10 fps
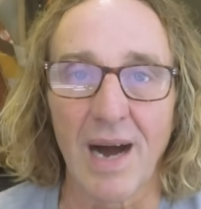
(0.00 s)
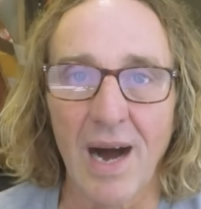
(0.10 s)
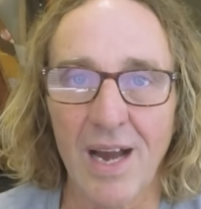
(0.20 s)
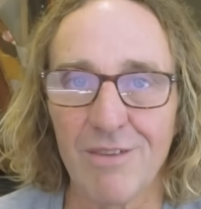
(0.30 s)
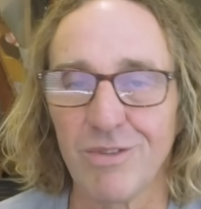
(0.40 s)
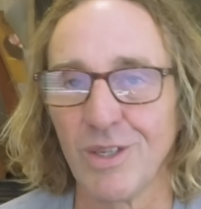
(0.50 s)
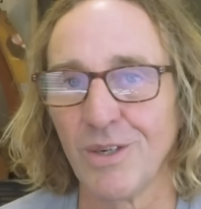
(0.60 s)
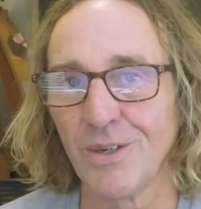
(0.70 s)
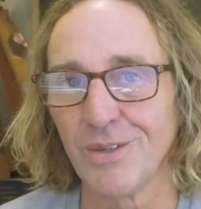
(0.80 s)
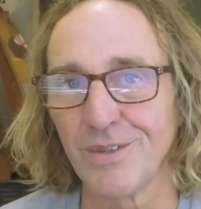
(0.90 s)
I've
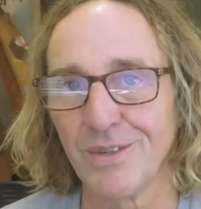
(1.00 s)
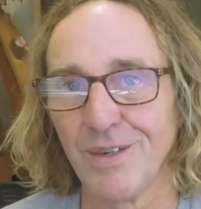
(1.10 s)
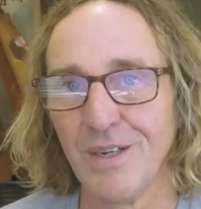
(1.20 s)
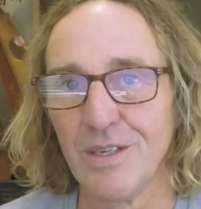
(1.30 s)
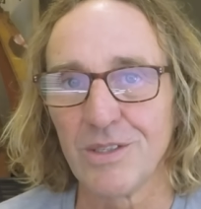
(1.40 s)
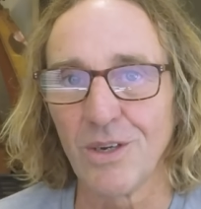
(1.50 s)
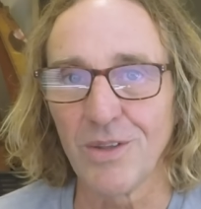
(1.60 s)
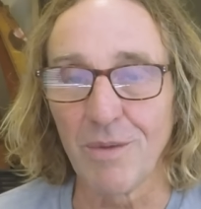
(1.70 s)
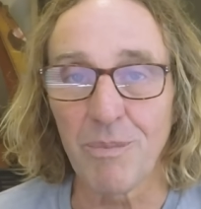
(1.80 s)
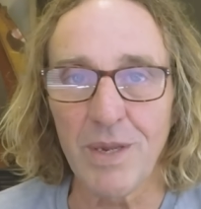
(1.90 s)
learned so
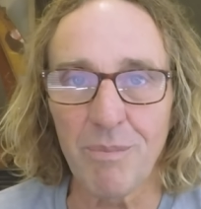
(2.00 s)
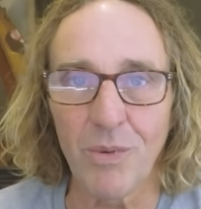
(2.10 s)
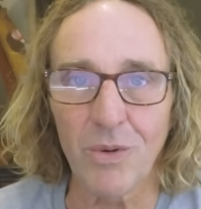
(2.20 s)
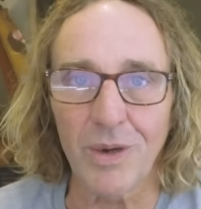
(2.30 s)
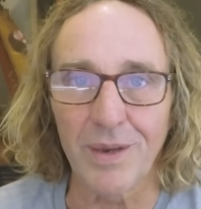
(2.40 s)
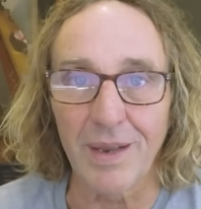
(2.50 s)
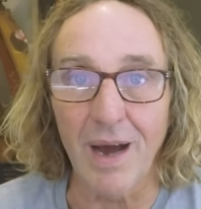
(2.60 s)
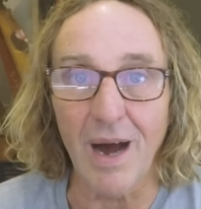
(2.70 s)
that people can